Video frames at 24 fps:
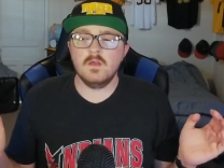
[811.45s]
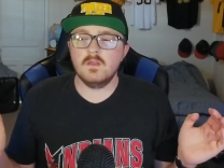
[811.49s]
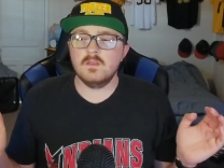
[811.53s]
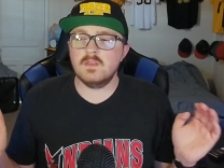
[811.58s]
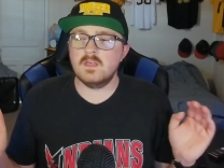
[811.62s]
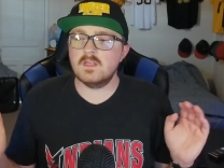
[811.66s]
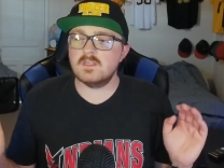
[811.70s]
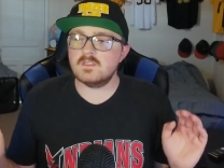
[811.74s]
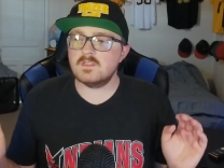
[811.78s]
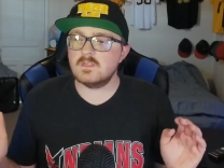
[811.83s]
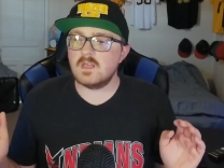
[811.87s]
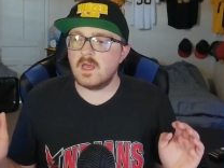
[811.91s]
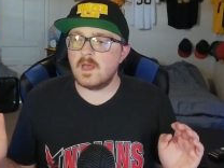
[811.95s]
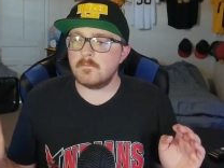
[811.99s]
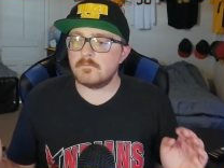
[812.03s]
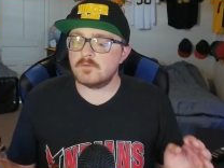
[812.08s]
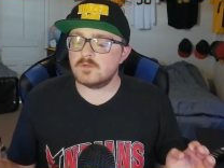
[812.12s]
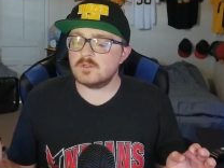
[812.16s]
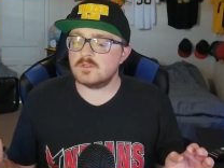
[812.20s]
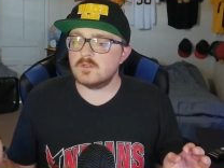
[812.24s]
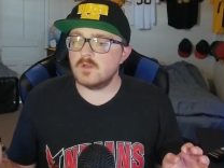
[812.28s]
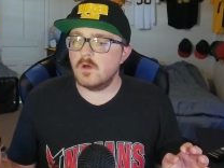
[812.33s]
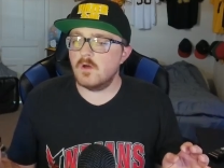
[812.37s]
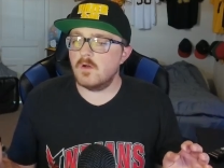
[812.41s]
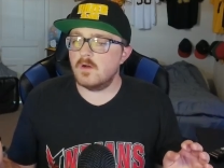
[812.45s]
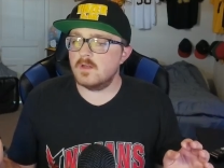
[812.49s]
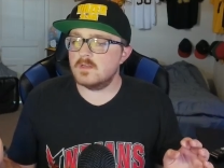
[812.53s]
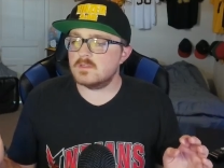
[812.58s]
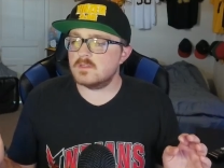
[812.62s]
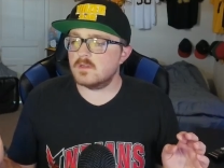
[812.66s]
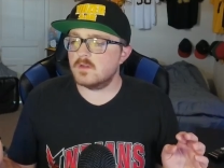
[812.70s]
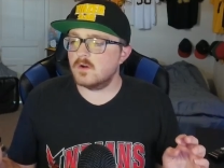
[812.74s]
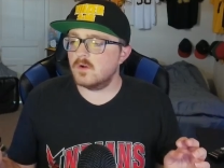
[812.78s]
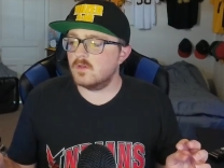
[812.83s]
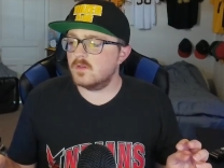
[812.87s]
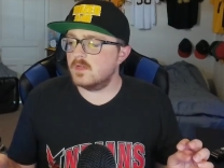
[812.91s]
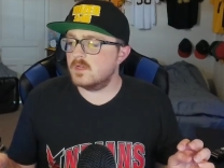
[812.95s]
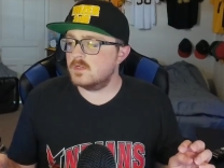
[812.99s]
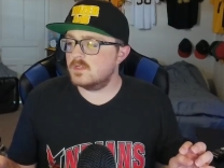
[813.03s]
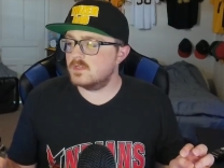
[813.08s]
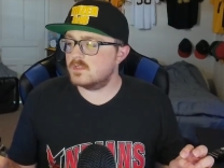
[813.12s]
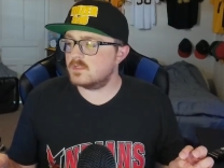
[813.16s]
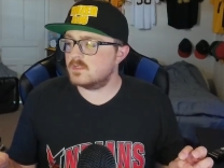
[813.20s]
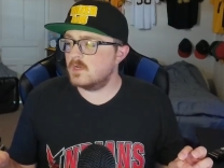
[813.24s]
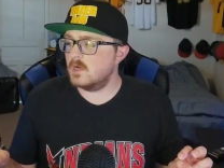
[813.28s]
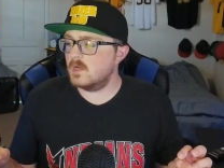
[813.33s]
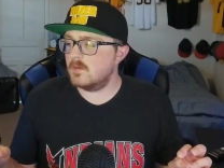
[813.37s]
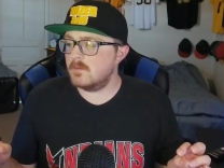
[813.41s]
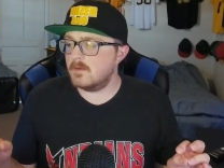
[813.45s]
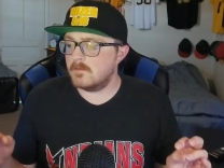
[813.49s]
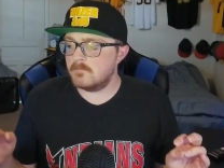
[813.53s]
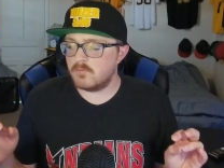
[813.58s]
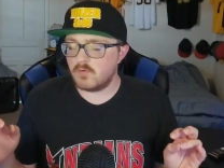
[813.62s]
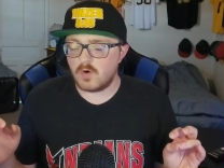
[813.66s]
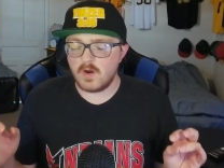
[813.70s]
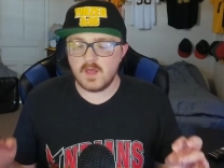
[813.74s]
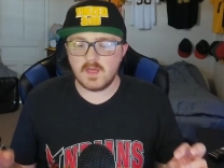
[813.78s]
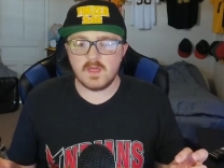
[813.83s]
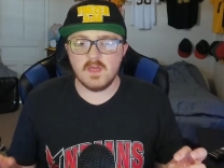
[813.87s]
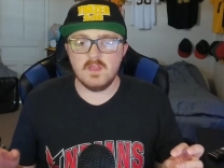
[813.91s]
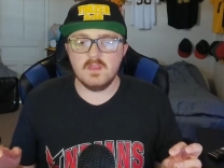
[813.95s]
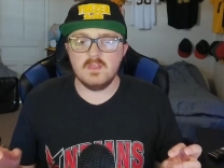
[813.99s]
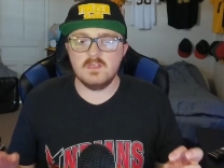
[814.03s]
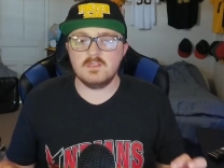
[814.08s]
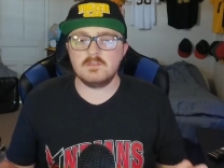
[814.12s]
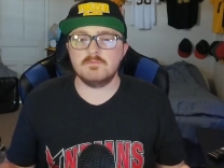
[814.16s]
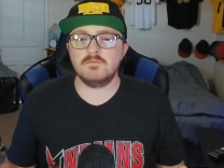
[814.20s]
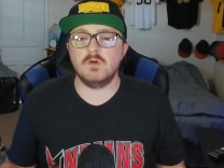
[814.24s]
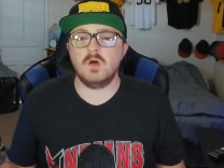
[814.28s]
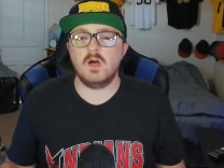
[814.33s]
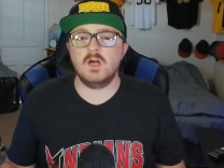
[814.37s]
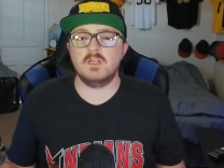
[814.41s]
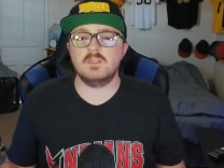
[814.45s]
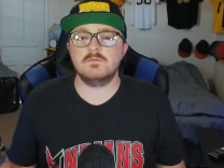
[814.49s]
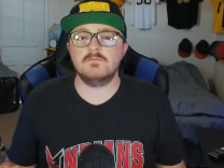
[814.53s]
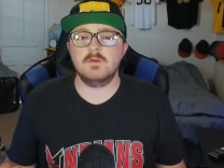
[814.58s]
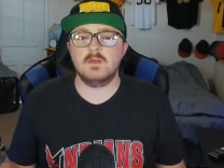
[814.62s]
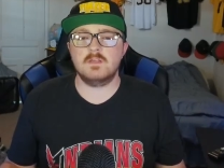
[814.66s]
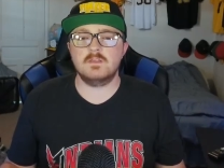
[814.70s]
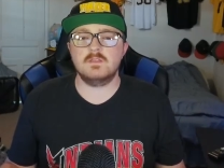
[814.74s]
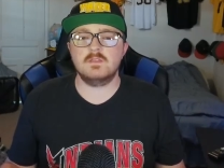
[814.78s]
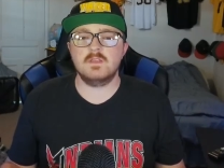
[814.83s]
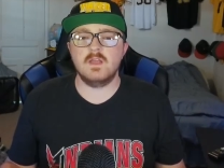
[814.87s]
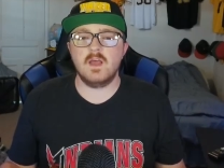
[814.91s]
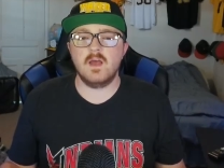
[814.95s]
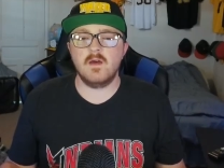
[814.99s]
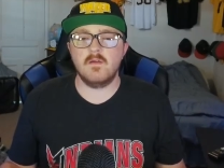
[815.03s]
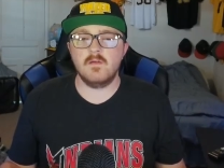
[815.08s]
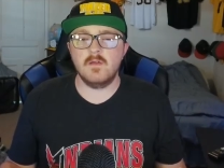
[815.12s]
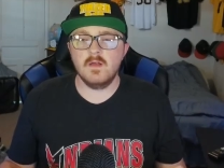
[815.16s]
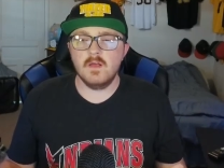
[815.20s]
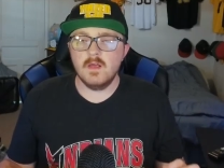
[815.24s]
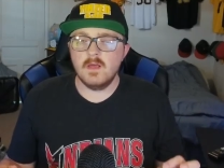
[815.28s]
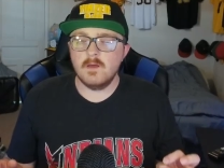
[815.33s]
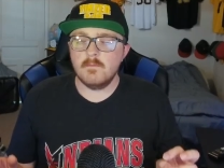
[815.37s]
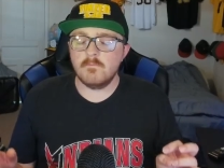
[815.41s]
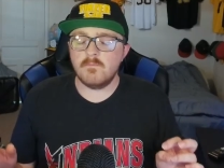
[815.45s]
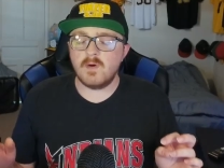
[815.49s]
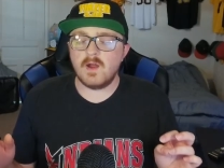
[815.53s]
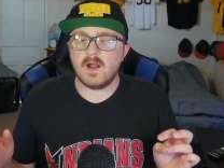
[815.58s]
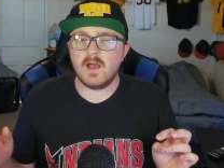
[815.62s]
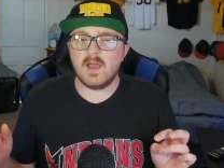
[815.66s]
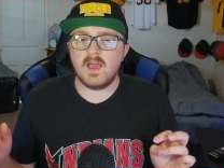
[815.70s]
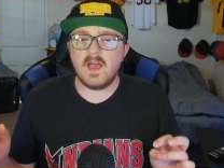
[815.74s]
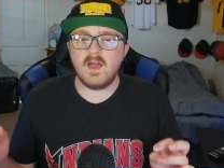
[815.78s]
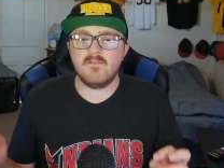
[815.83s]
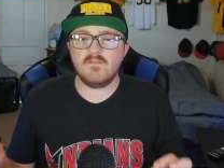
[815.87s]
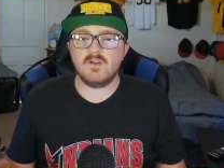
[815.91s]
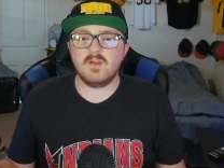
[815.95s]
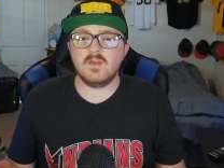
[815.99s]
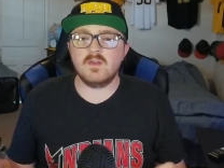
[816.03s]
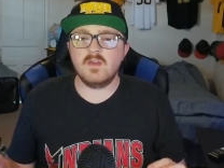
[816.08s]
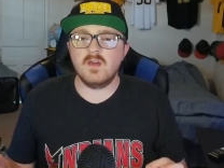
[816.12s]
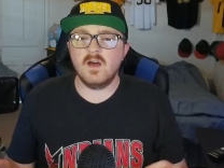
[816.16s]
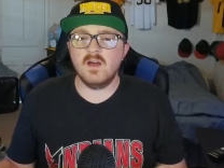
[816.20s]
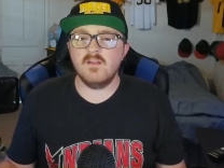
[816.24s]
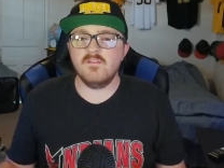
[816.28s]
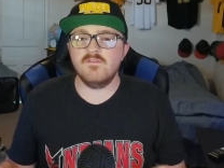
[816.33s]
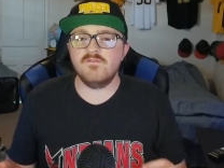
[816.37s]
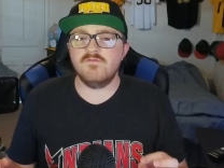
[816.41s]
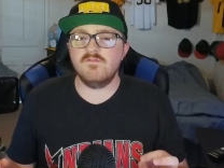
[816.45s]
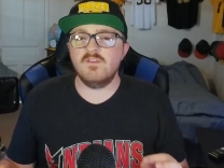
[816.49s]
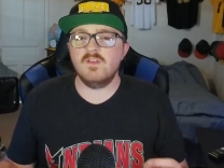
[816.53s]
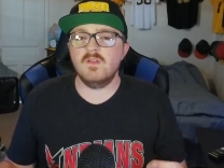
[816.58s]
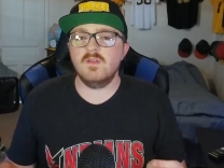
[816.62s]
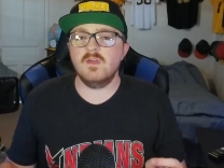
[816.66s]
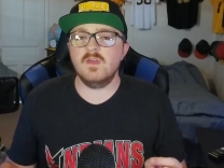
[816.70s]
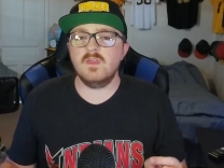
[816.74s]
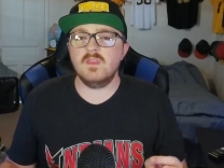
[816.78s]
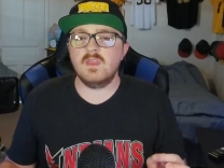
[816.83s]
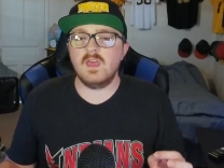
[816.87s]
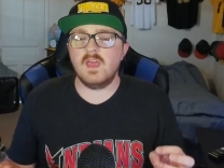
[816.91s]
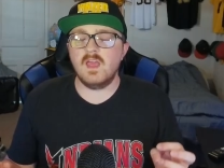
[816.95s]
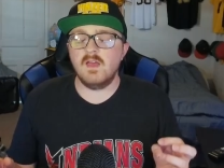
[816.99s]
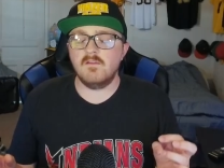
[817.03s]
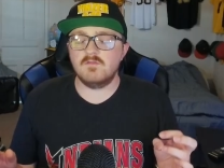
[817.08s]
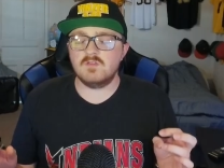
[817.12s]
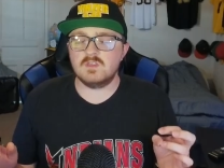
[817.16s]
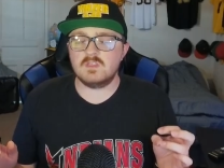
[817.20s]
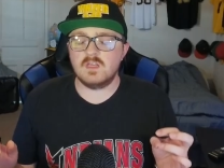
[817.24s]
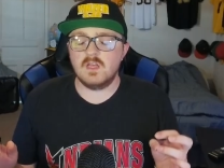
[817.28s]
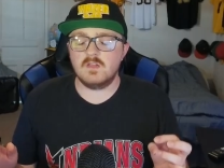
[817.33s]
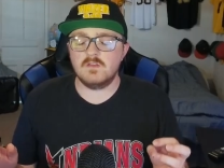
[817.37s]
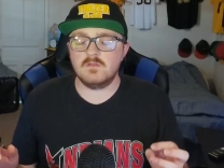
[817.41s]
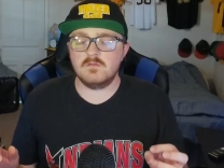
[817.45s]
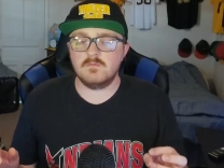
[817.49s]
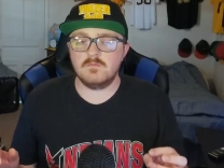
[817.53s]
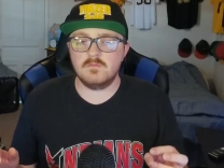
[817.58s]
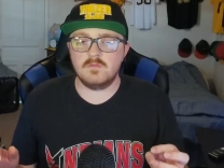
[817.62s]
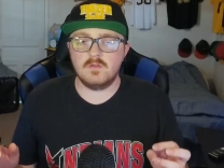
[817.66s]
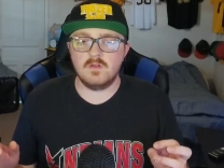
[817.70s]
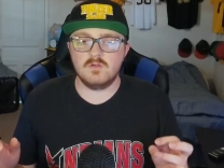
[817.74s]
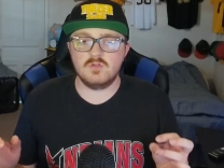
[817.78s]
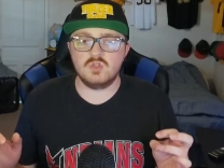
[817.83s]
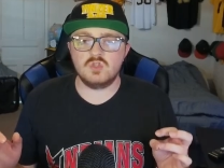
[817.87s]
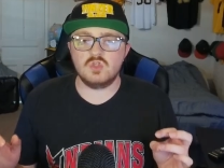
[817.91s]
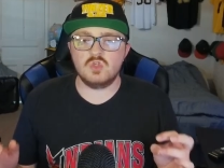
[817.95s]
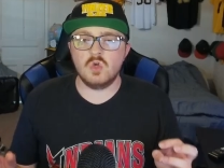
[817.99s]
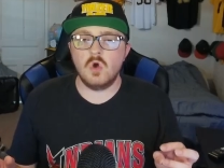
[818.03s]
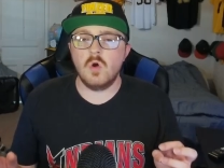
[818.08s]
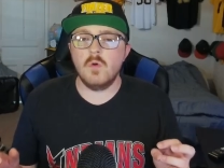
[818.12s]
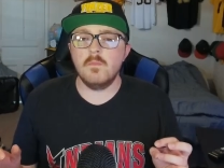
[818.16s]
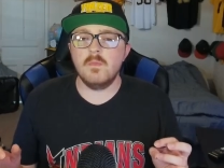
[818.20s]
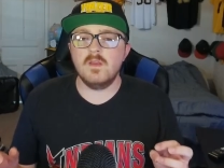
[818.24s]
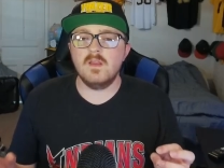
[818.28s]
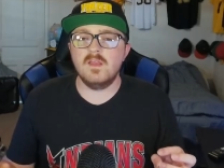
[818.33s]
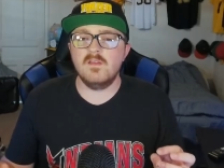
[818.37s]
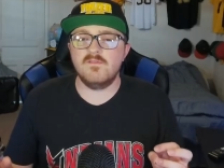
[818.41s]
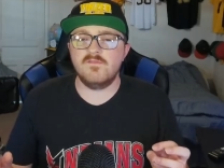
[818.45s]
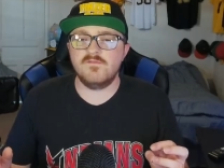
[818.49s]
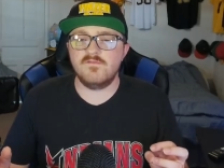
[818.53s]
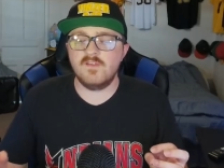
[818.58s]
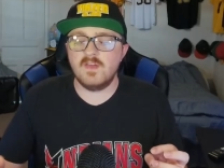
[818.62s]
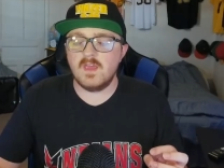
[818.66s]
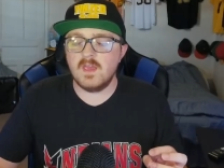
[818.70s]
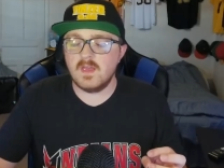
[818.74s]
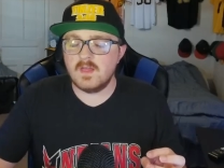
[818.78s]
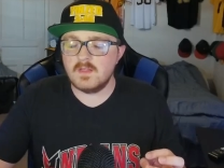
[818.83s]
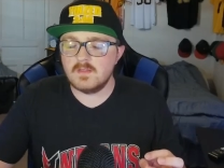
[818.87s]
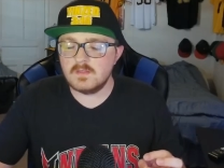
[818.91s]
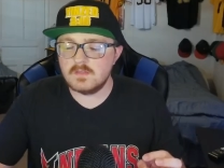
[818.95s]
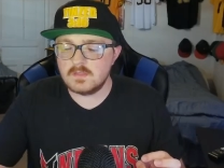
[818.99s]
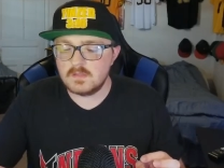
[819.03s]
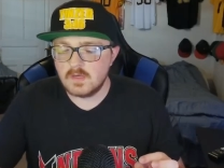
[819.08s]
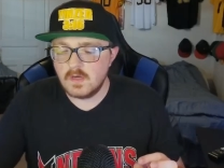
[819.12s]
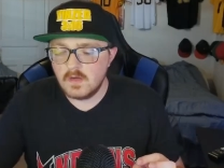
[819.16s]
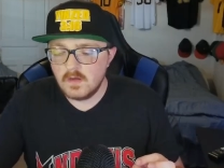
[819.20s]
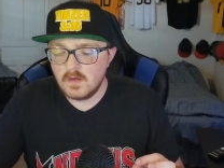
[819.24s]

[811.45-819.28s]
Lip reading: This episode is literally just going to be breaking these prospects down. But I have a gut feeling there's so many fans